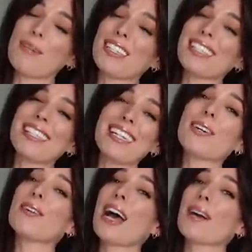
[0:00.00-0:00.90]
button,
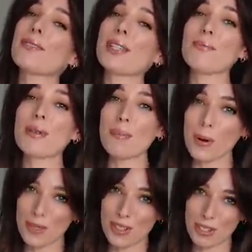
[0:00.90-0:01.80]
stick around, and we
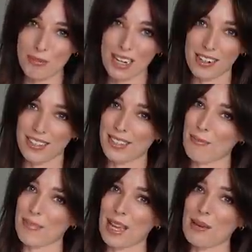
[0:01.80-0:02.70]
both just might learn
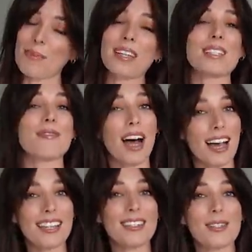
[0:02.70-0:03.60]
something because if
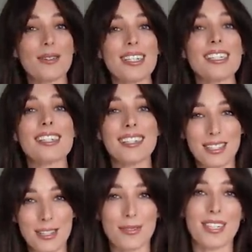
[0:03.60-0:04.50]
I can do it,
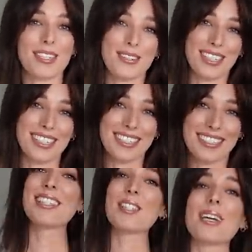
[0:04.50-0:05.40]
you can do it.
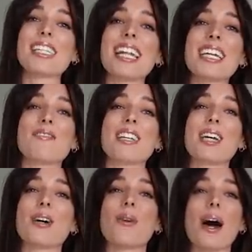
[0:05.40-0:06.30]
So in today's
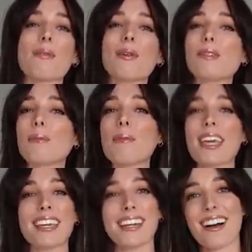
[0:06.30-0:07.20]
video, I'm going to be
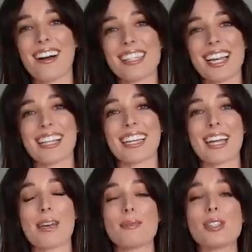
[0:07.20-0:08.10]
making a cocktail that
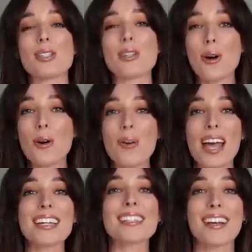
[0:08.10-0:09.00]
I am so
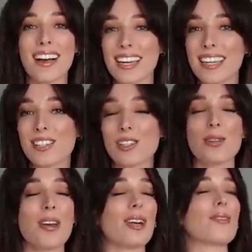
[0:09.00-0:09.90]
excited
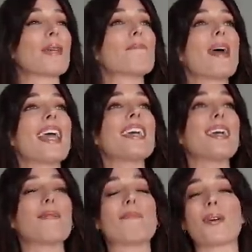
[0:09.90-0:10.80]
to not only
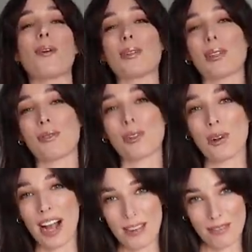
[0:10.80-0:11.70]
make, but also
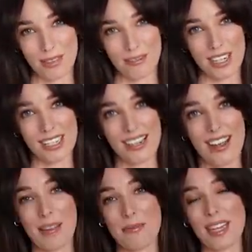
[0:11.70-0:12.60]
try for the first
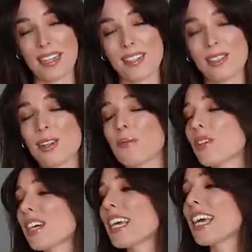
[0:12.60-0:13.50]
time. It is
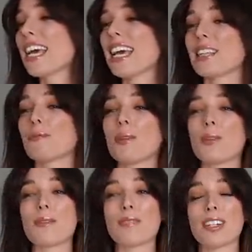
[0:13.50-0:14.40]
summery, it's
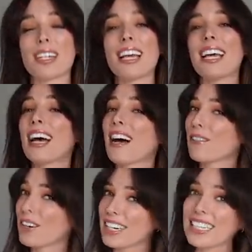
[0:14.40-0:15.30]
beautiful,
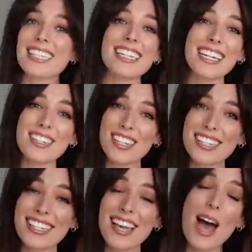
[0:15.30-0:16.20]
I've heard it's
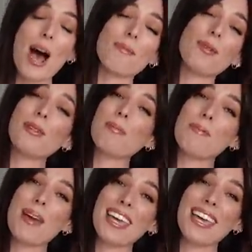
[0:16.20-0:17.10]
delicious. I'm going to be
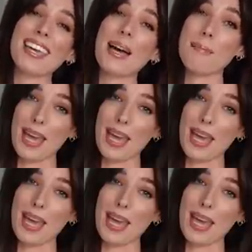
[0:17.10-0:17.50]
making a